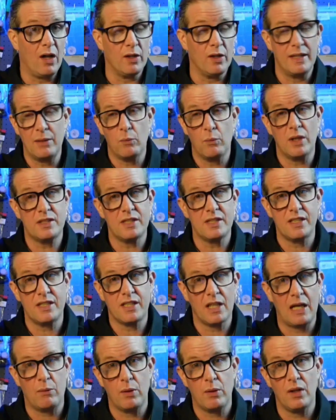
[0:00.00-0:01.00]
and it wasn't until
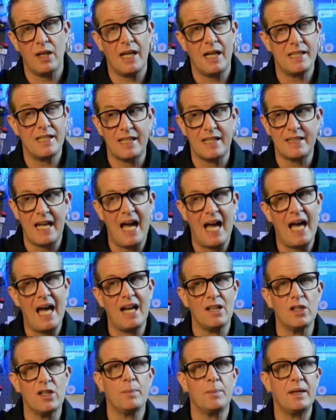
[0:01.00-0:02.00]
I realized that they had a
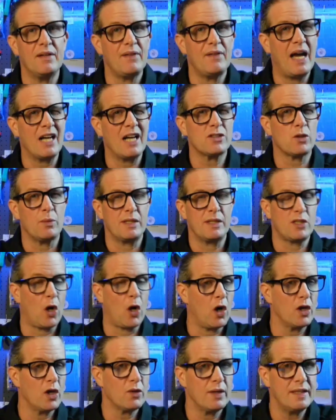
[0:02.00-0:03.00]
little bit of extra
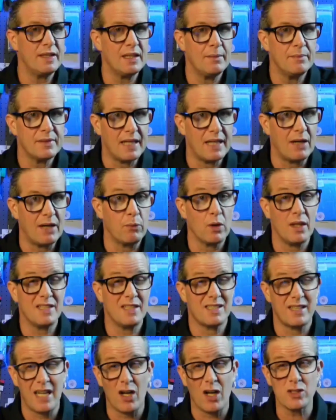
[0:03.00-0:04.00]
retarder in them that I realized
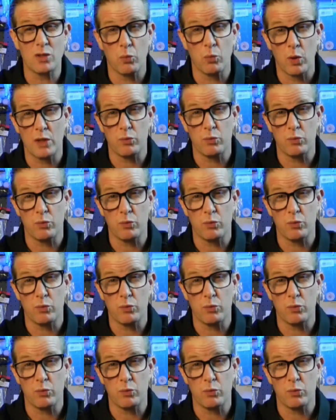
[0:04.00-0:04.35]
that they also work